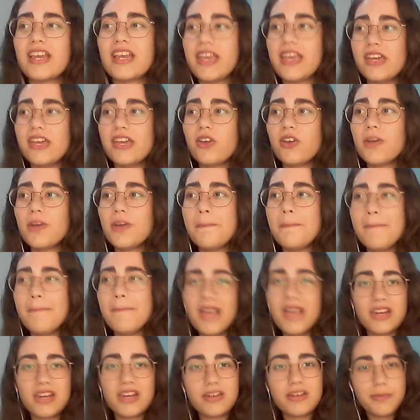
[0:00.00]
hear
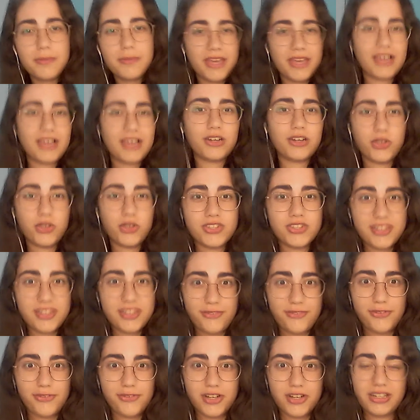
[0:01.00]
Melody being a lot
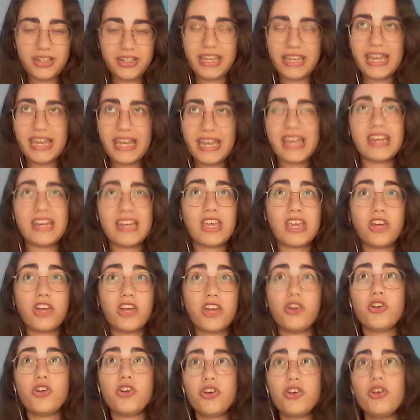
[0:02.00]
different. Like I can
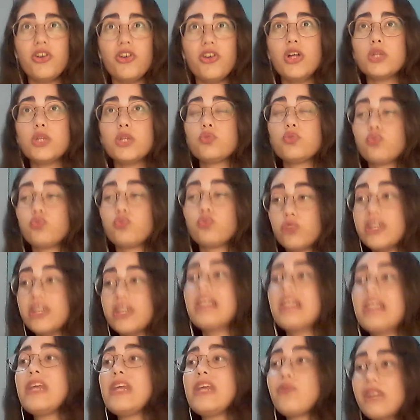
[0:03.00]
hear her
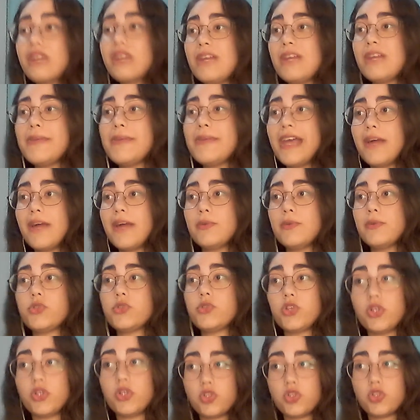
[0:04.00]
really really being able
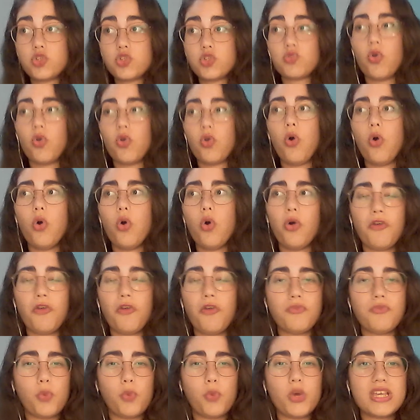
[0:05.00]
to control
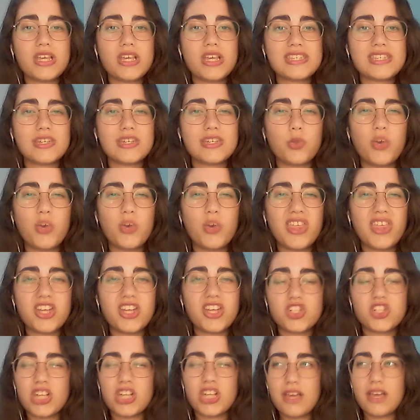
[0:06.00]
her voice in a way
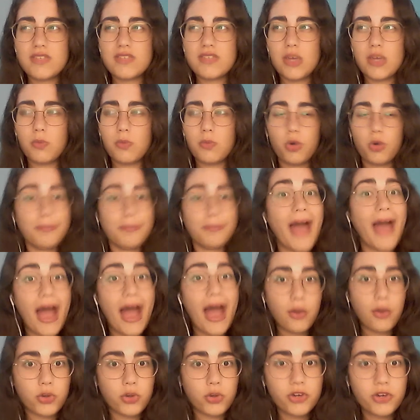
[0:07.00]
that she gives out more
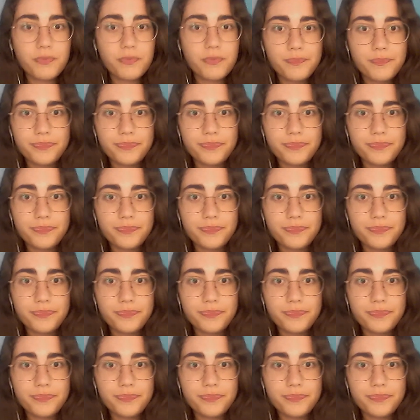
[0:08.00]
power.